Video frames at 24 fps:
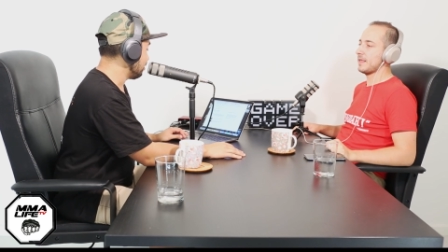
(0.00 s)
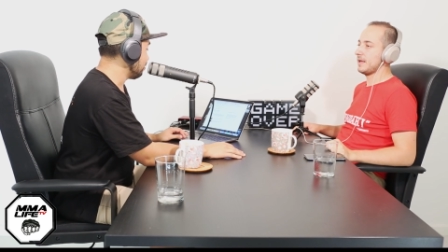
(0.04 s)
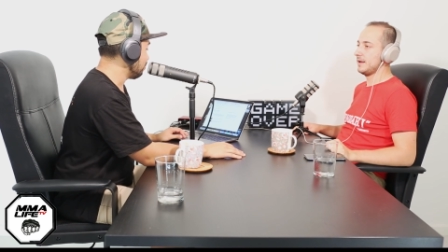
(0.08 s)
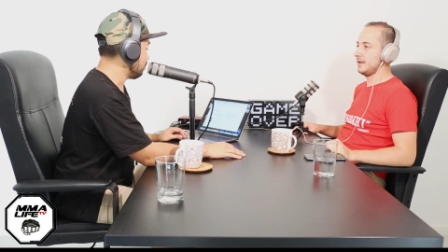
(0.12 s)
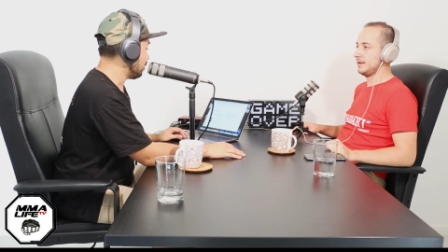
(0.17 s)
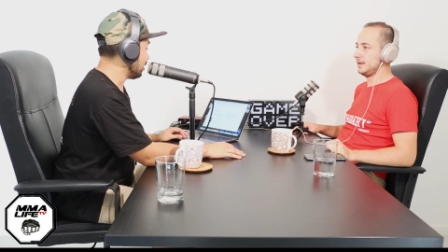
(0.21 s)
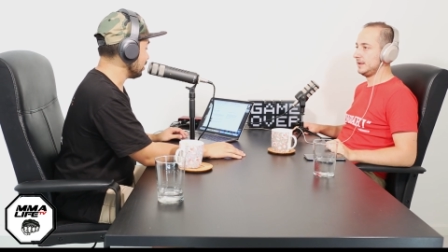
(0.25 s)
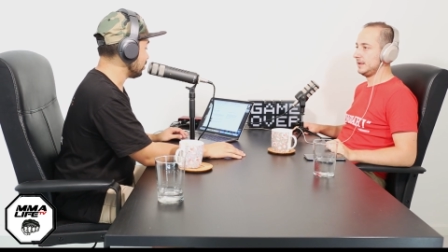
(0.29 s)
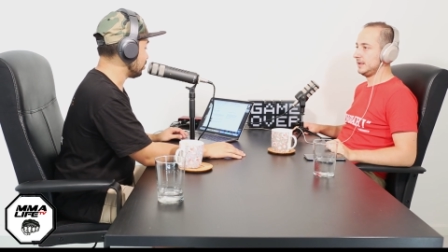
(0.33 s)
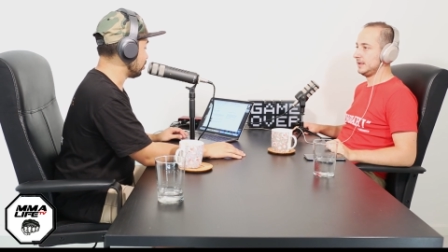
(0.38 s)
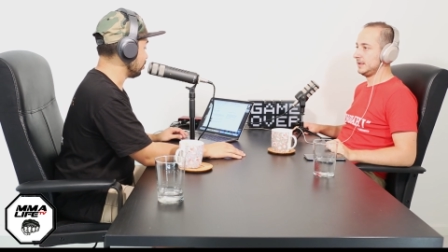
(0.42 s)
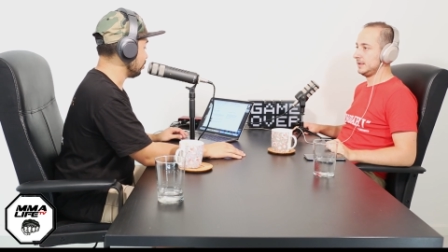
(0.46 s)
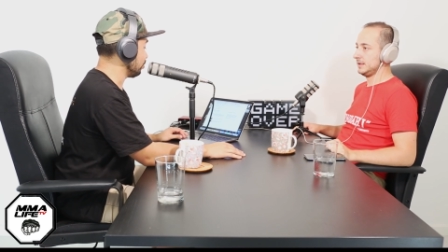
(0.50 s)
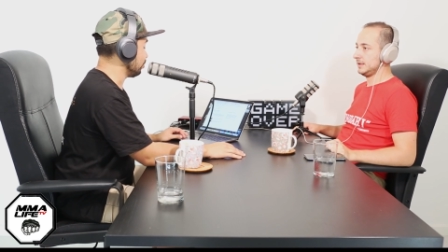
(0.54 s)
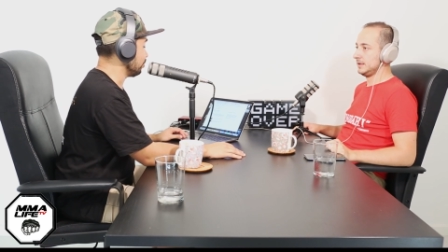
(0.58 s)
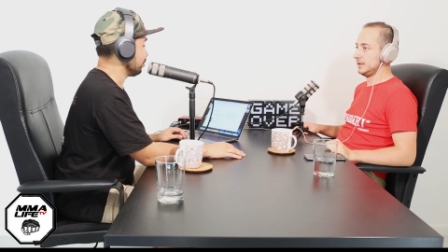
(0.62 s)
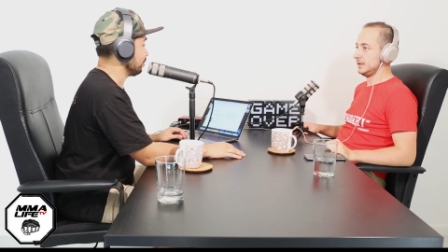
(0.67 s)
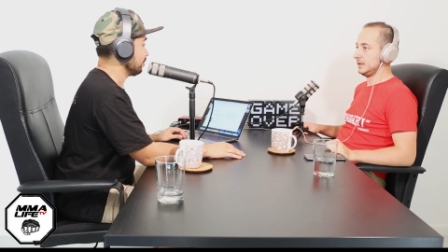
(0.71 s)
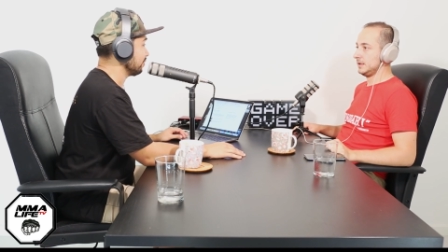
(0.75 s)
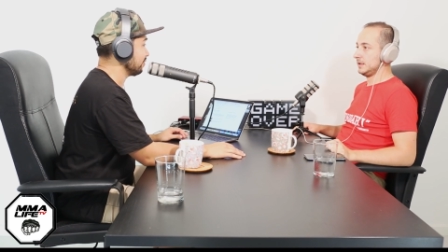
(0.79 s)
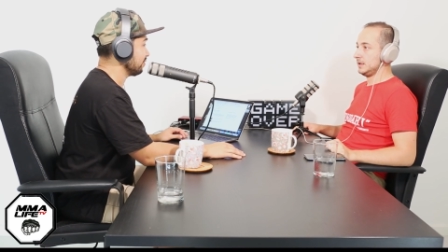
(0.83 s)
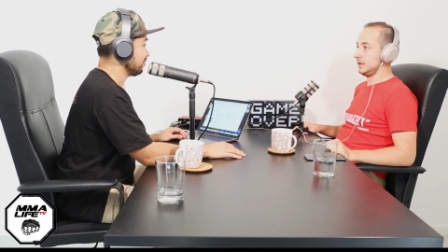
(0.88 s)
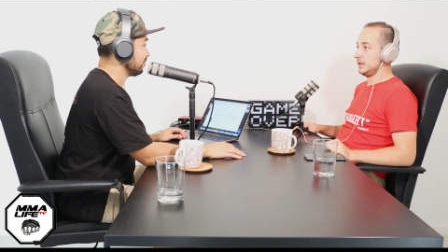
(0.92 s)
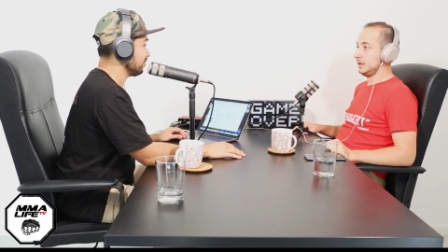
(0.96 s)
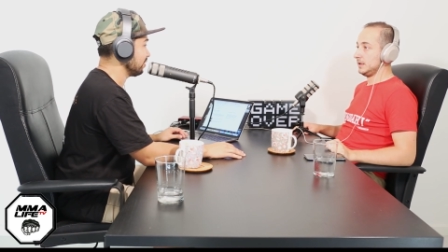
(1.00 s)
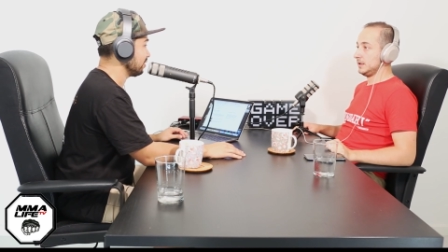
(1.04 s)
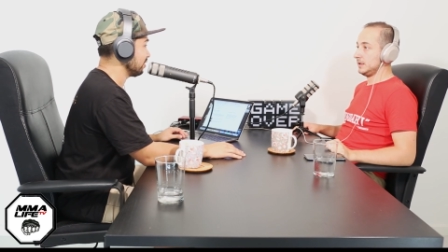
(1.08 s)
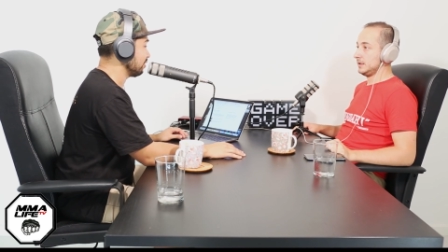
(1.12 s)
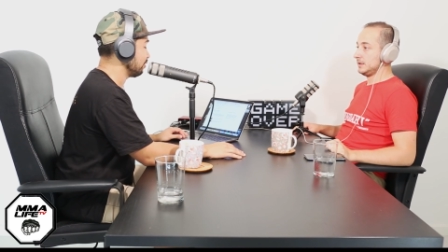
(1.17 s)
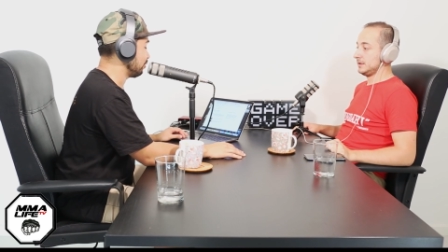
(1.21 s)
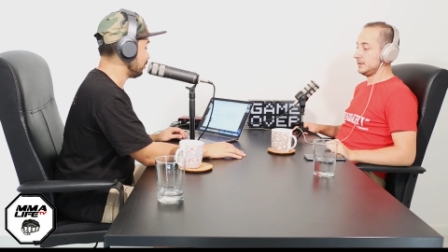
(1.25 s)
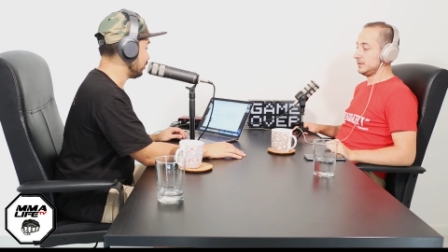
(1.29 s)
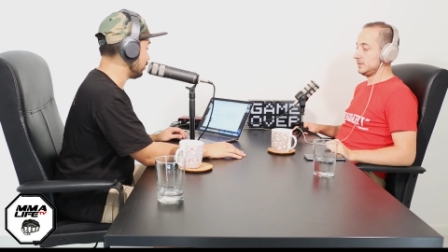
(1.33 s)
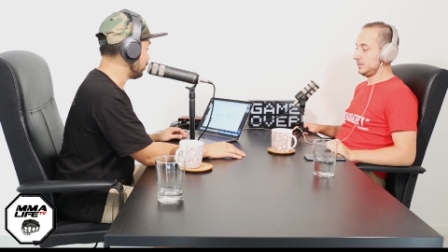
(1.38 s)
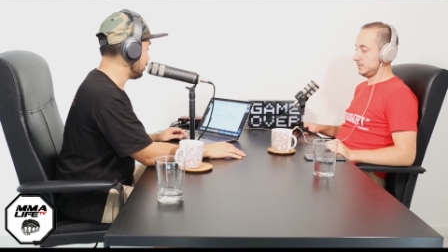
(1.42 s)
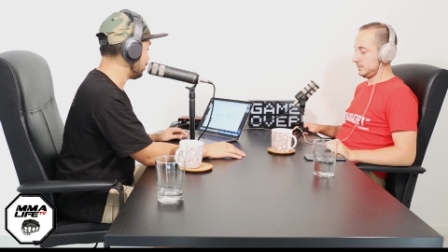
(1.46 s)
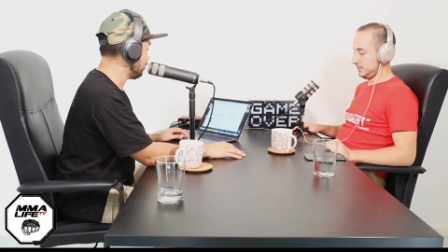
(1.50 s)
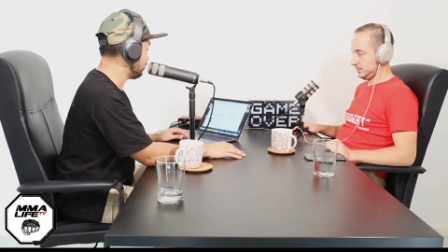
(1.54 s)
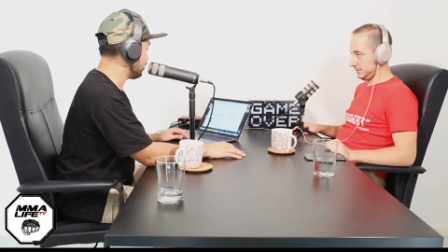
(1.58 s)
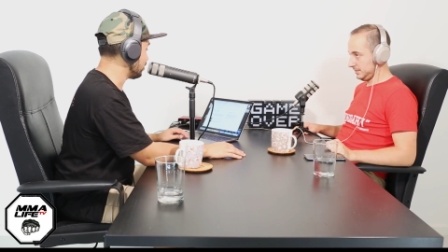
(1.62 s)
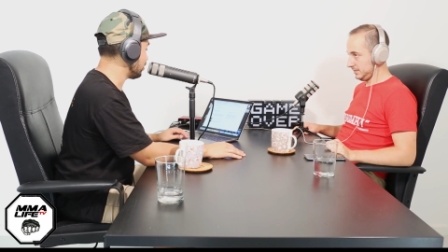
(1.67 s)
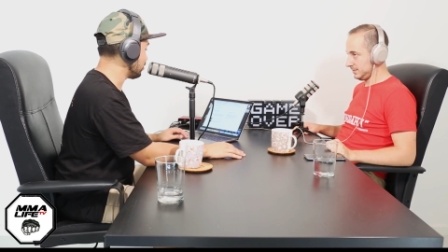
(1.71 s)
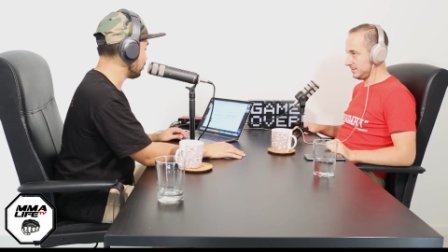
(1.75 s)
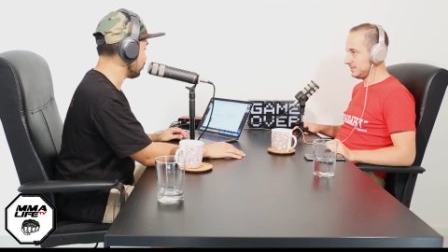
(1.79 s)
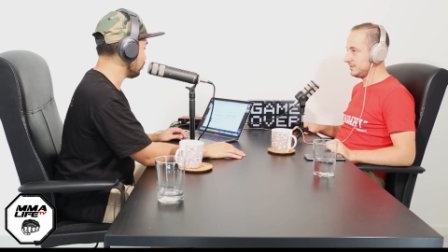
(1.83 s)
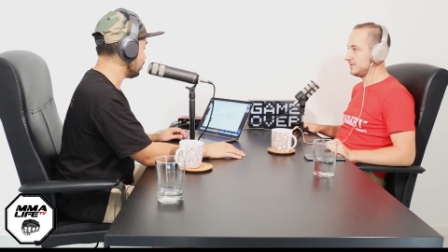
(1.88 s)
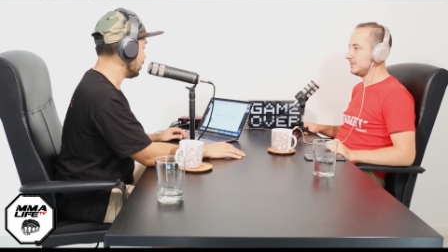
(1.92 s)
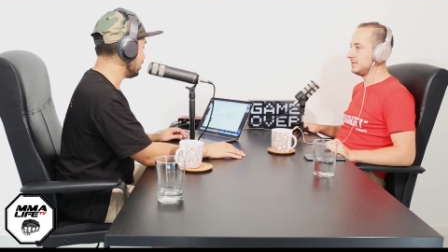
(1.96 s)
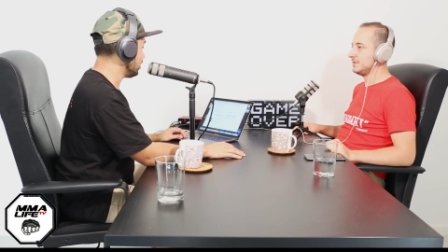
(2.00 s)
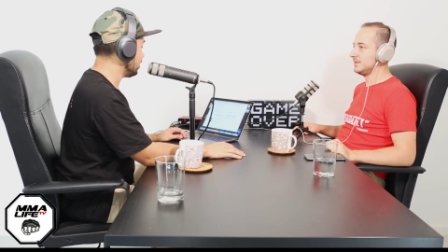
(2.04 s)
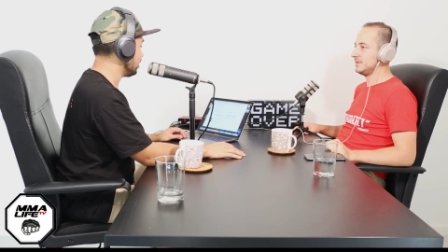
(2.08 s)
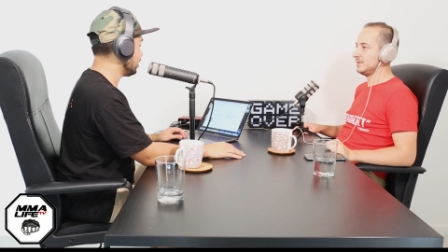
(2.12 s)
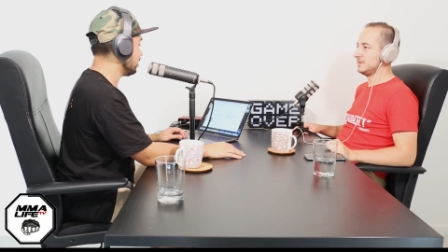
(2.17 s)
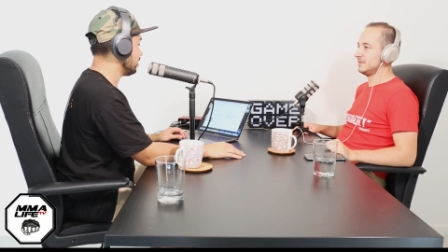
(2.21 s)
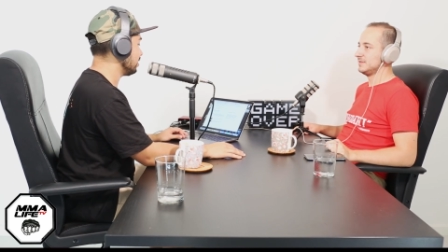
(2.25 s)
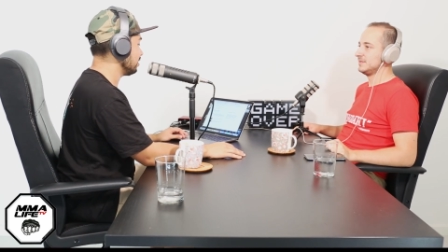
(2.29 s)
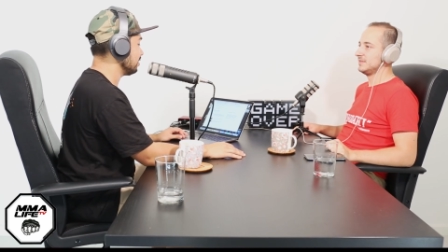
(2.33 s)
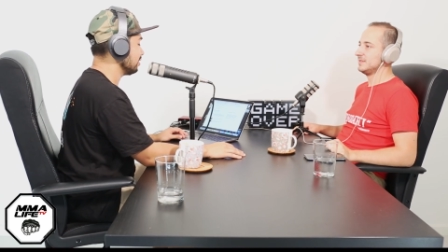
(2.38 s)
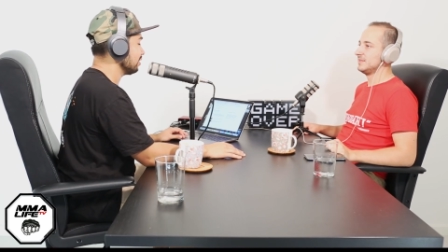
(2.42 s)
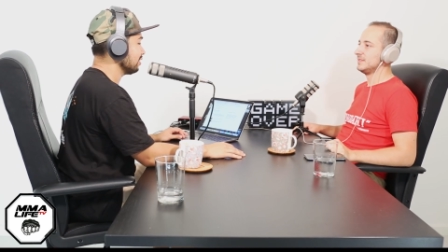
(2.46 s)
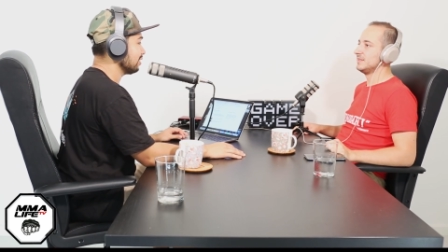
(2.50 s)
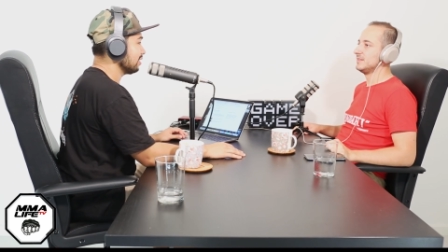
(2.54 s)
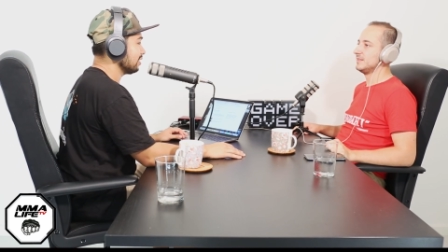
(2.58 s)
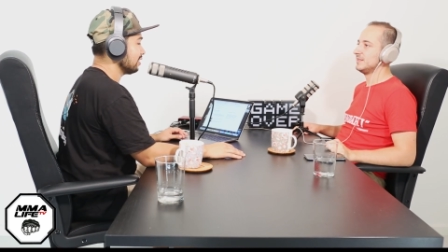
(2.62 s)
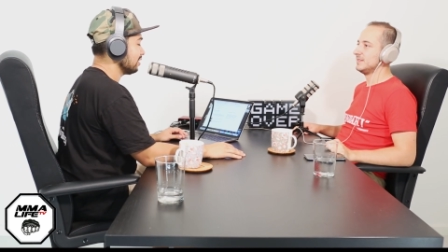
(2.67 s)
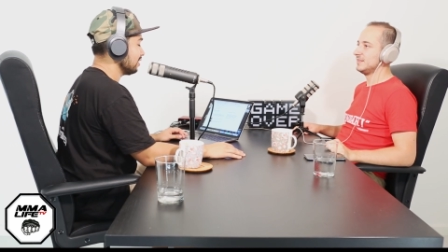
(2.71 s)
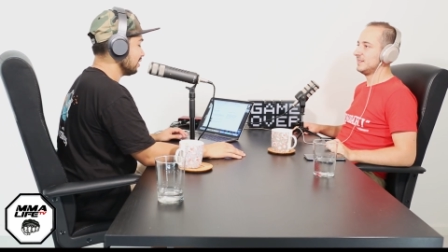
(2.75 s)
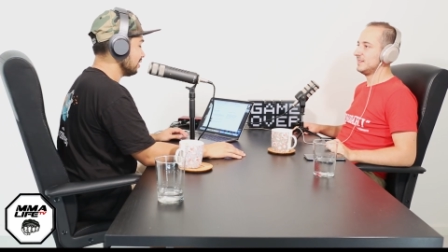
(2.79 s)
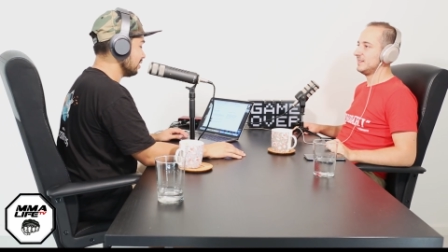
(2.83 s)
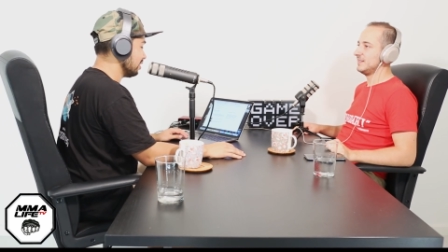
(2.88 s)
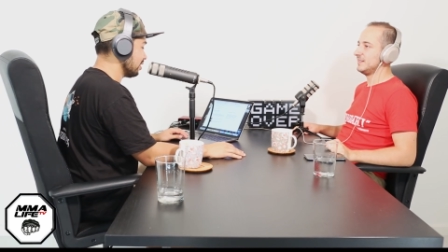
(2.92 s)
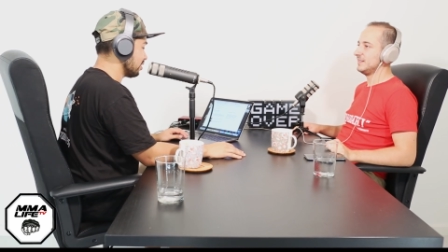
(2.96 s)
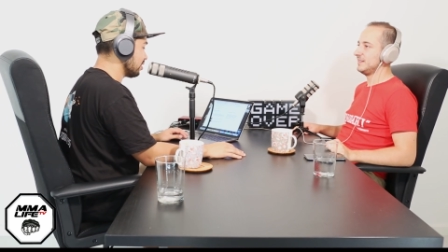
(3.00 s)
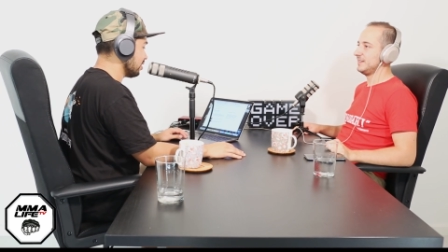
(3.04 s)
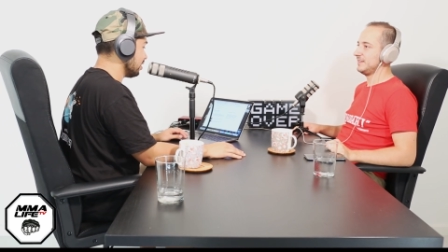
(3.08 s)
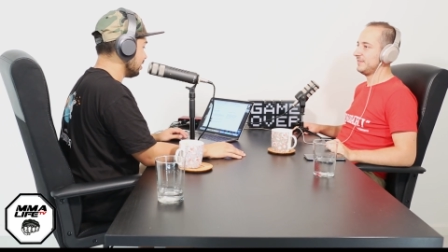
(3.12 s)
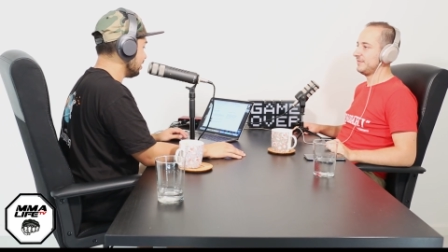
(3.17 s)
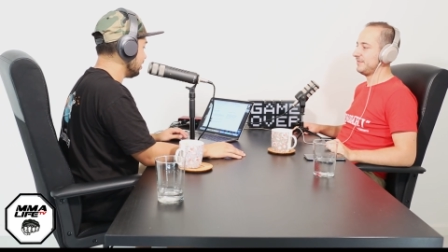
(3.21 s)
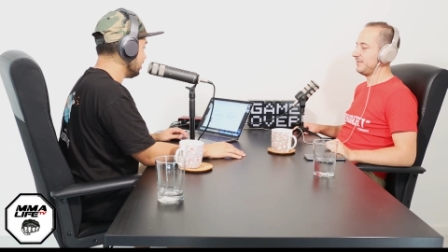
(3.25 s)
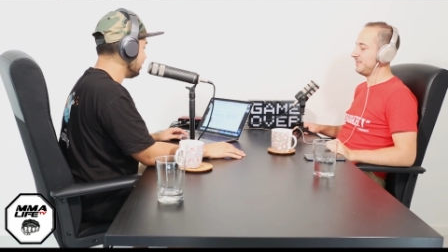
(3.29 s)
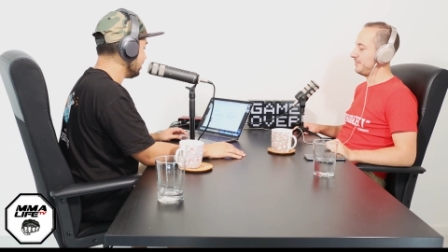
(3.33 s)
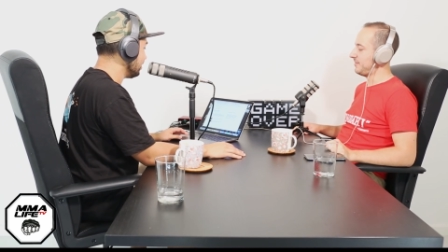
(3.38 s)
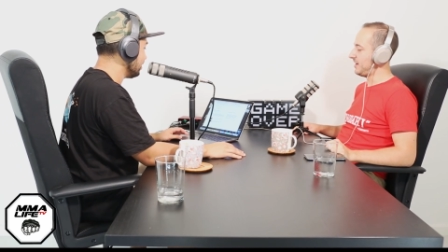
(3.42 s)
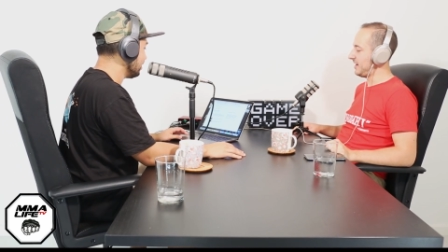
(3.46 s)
part two, Fury versus Wilder. Excited?